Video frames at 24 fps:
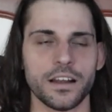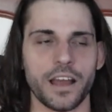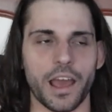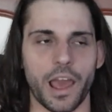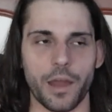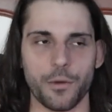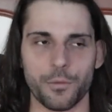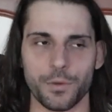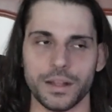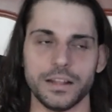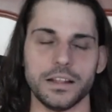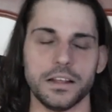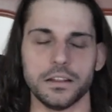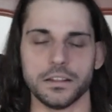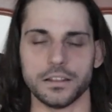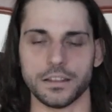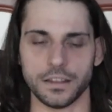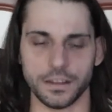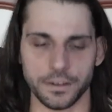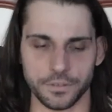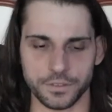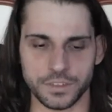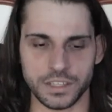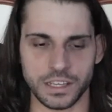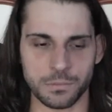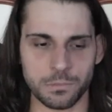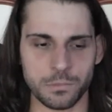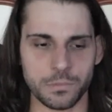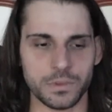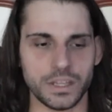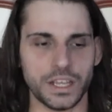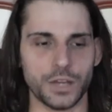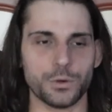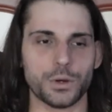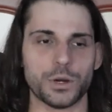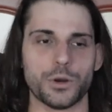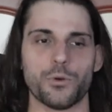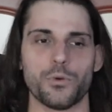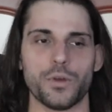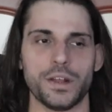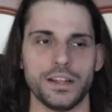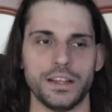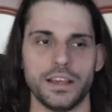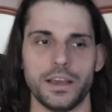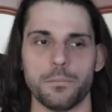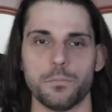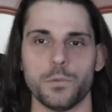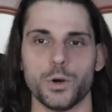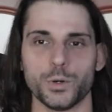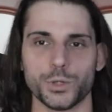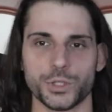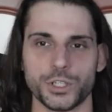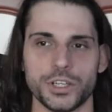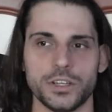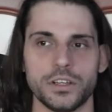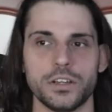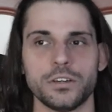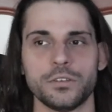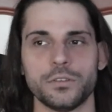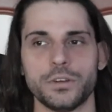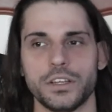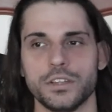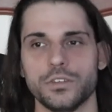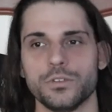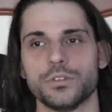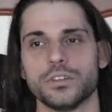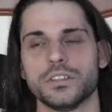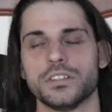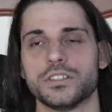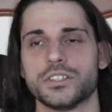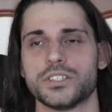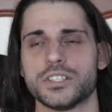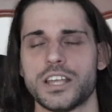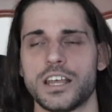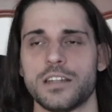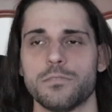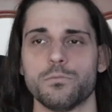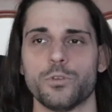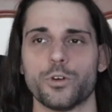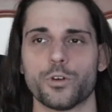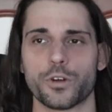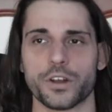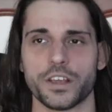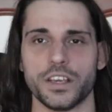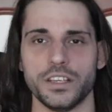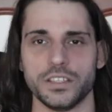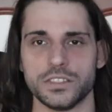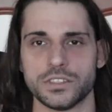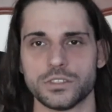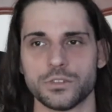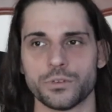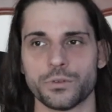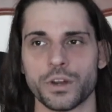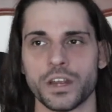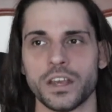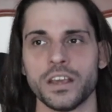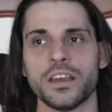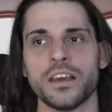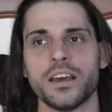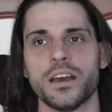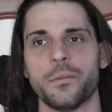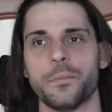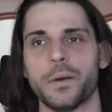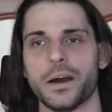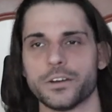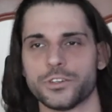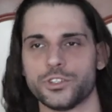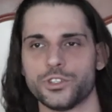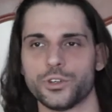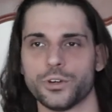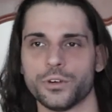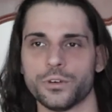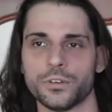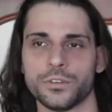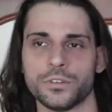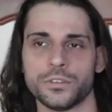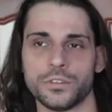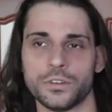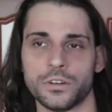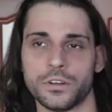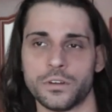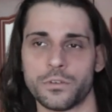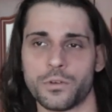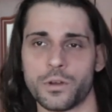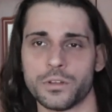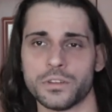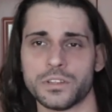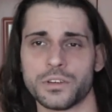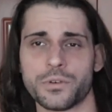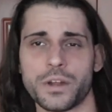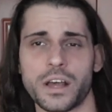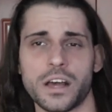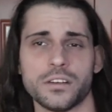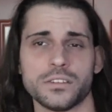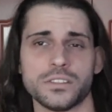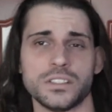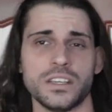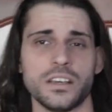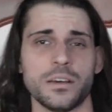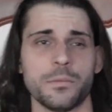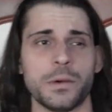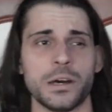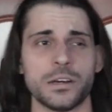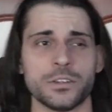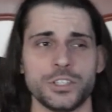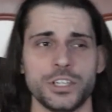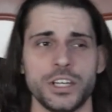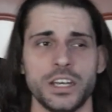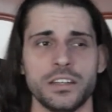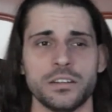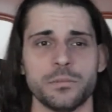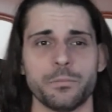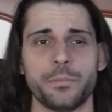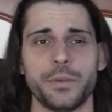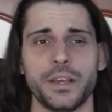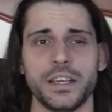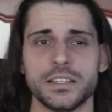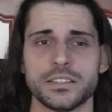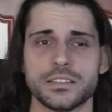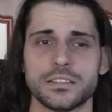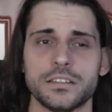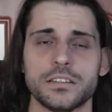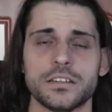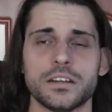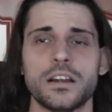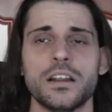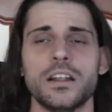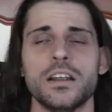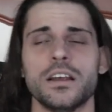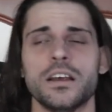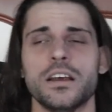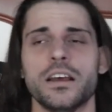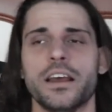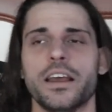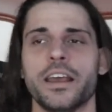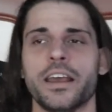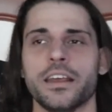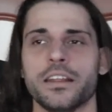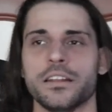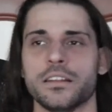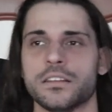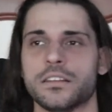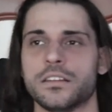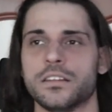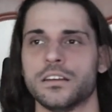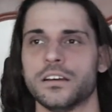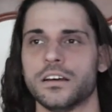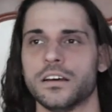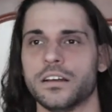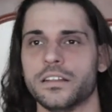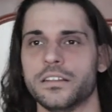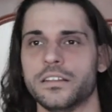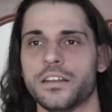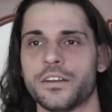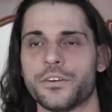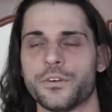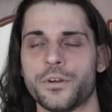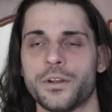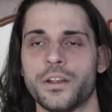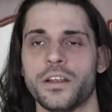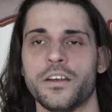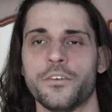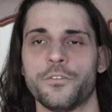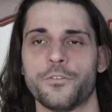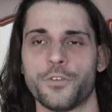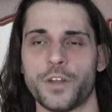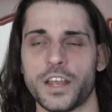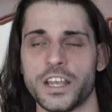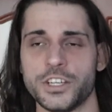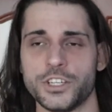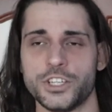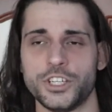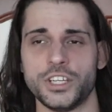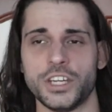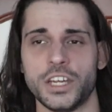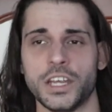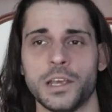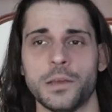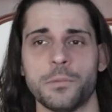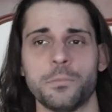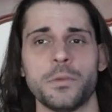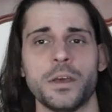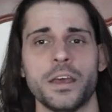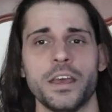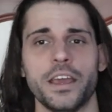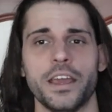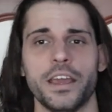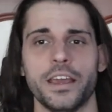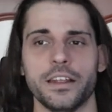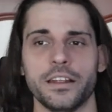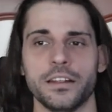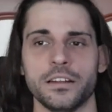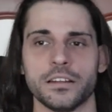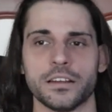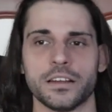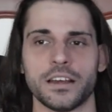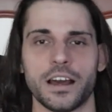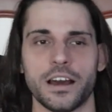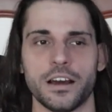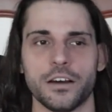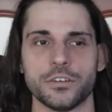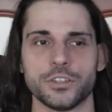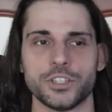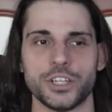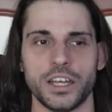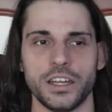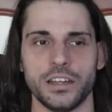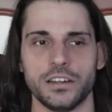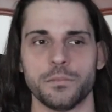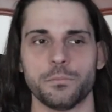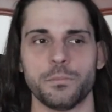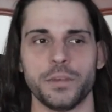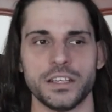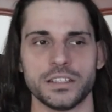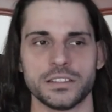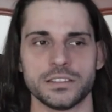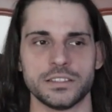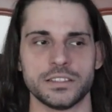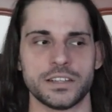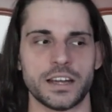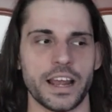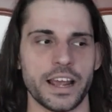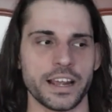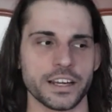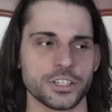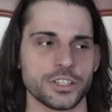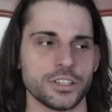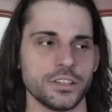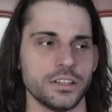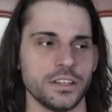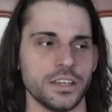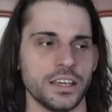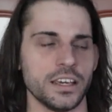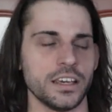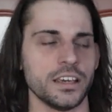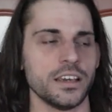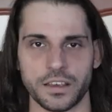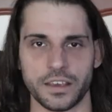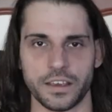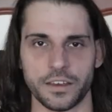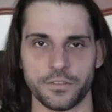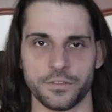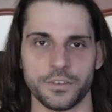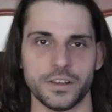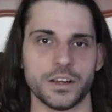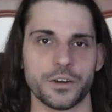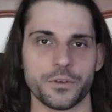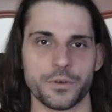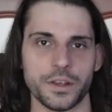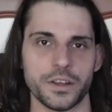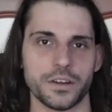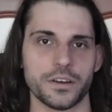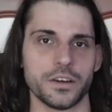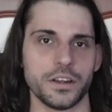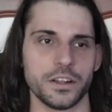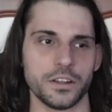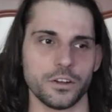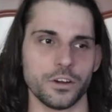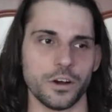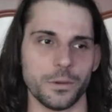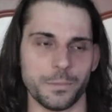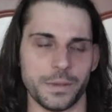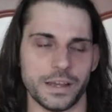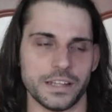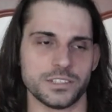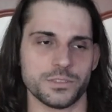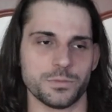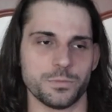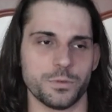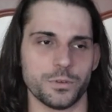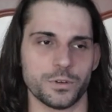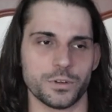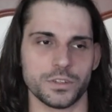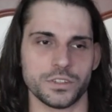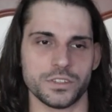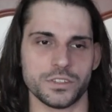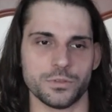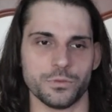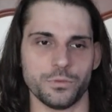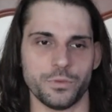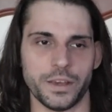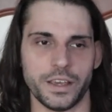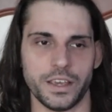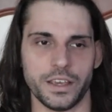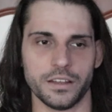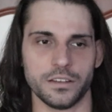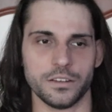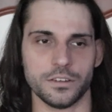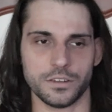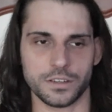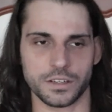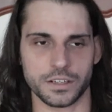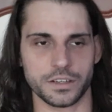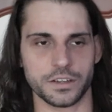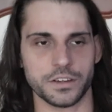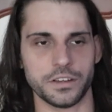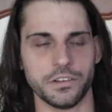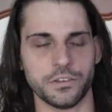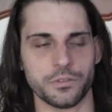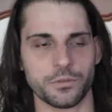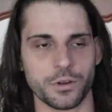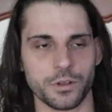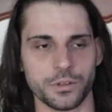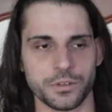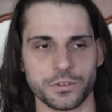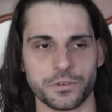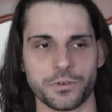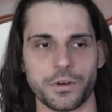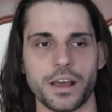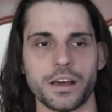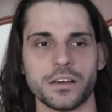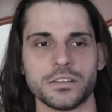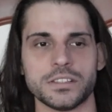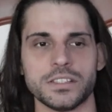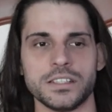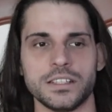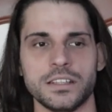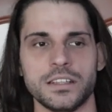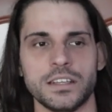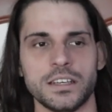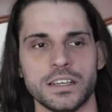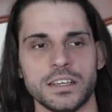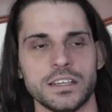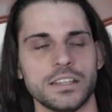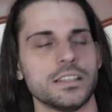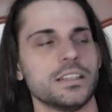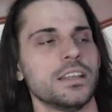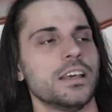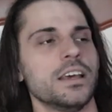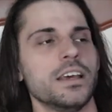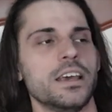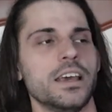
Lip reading: I really love them. They were really emotional, and you understand more history about Ronda Rousey, about Shayna Baszler and their friendship, and how Shayna Baszler actually have career in combat sports way longer than Ronda Rousey did,